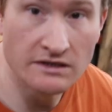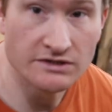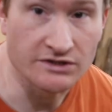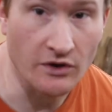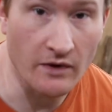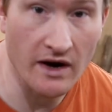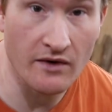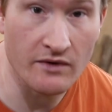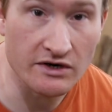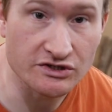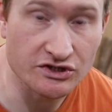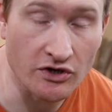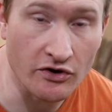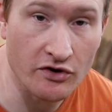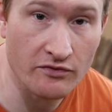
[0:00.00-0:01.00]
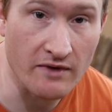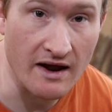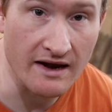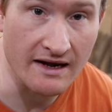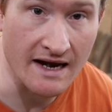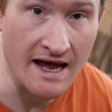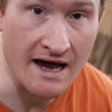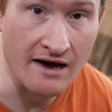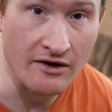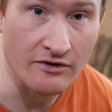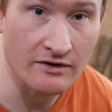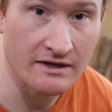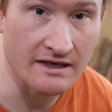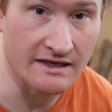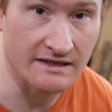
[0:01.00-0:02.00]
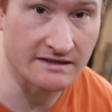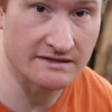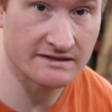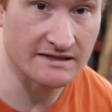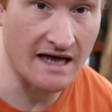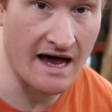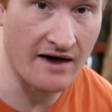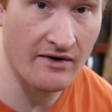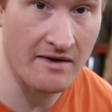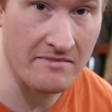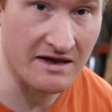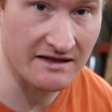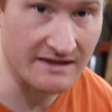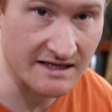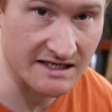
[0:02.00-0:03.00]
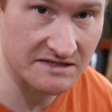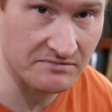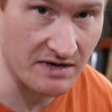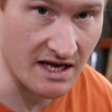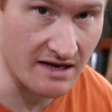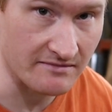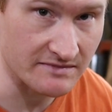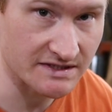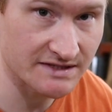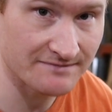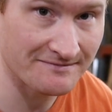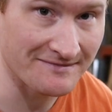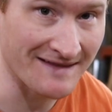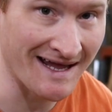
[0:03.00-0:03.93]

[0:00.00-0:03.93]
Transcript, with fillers: So what I want to show you right now is how I made these beams.